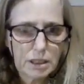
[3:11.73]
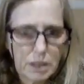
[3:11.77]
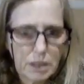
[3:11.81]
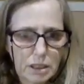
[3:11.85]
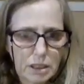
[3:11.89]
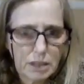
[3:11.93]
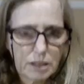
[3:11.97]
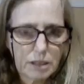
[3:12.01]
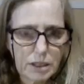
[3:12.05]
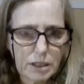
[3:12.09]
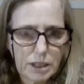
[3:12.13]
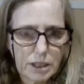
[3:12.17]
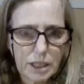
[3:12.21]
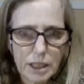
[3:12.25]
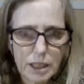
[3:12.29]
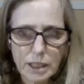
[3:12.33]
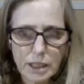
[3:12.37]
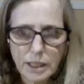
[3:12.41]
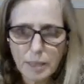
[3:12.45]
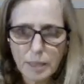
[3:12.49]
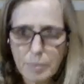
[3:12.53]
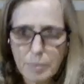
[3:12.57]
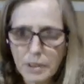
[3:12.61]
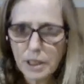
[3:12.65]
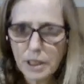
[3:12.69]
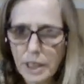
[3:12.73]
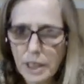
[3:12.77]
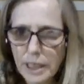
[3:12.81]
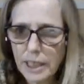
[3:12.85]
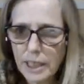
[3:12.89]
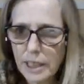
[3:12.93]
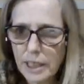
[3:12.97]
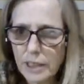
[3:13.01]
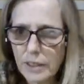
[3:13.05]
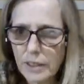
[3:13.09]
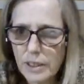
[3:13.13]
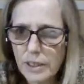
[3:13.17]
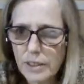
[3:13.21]
I'm keep
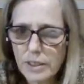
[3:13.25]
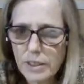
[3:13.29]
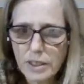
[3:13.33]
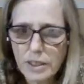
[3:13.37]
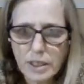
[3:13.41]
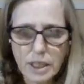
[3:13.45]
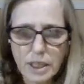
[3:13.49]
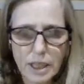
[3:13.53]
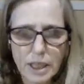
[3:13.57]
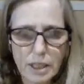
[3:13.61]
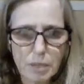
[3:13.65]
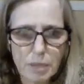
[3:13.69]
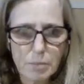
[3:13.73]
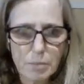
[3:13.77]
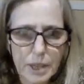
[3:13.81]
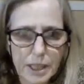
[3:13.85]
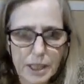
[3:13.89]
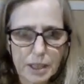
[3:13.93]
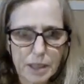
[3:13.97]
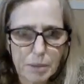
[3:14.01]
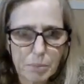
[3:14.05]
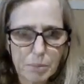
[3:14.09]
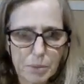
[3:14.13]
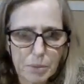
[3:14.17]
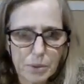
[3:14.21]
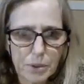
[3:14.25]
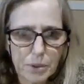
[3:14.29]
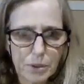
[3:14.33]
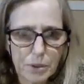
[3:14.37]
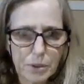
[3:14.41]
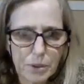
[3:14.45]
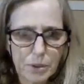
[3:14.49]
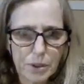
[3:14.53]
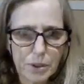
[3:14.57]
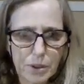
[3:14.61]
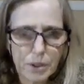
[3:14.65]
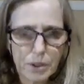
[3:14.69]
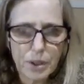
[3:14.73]
clicking this thing on my
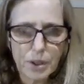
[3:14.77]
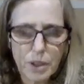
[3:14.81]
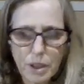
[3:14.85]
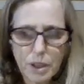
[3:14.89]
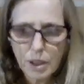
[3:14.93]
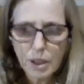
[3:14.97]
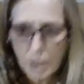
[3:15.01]
computer.